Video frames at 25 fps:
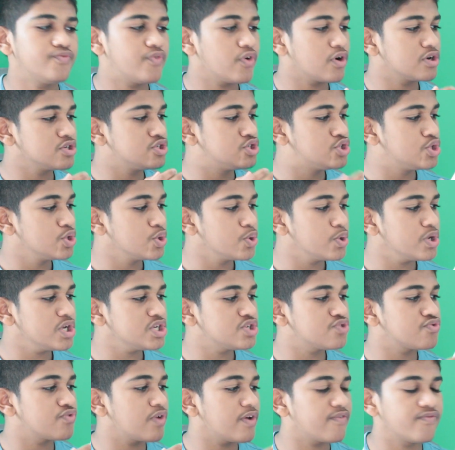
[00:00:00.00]
a
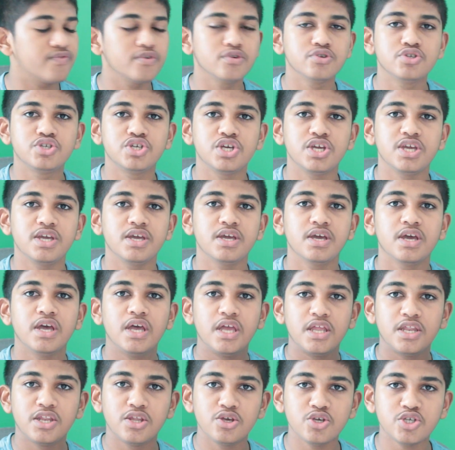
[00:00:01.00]
Jewish refugee
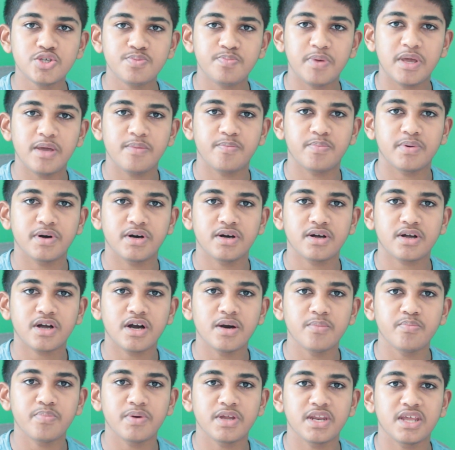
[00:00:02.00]
newspaper
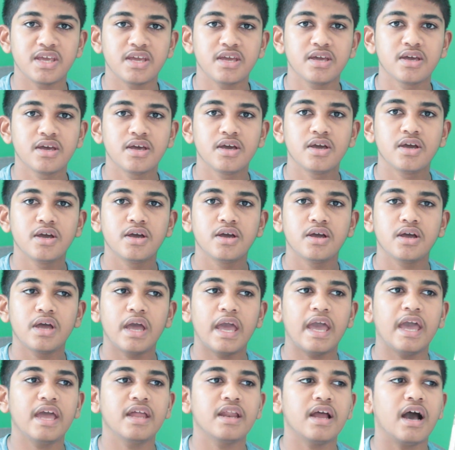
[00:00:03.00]
company,
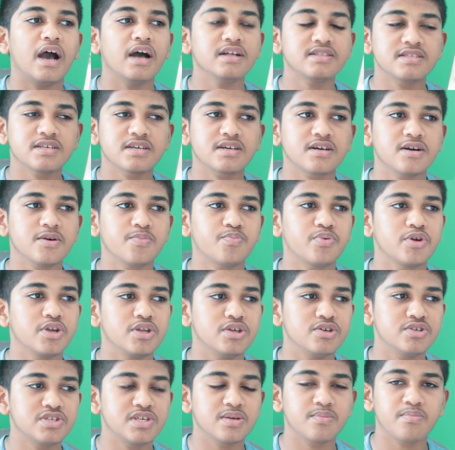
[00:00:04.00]
an article
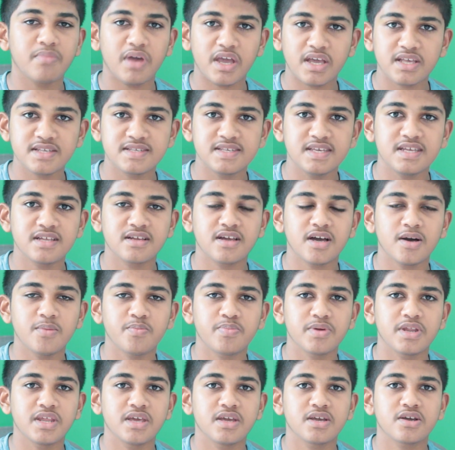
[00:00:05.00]
producing magazine
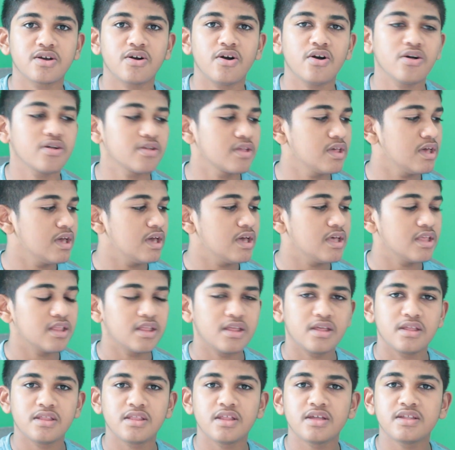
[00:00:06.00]
company called
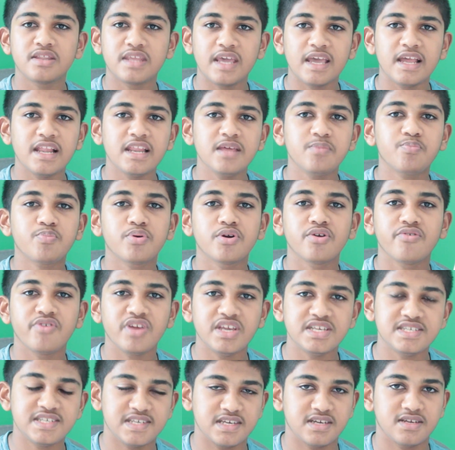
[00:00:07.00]
the Daily
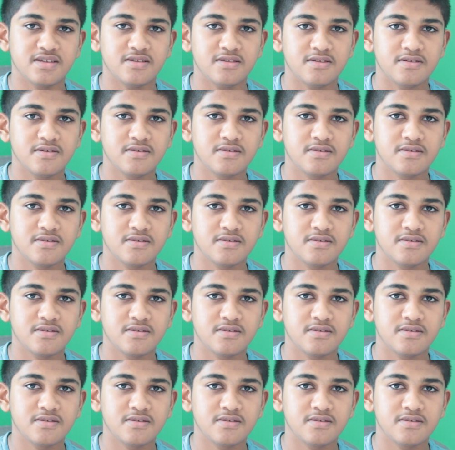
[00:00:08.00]
Parisian.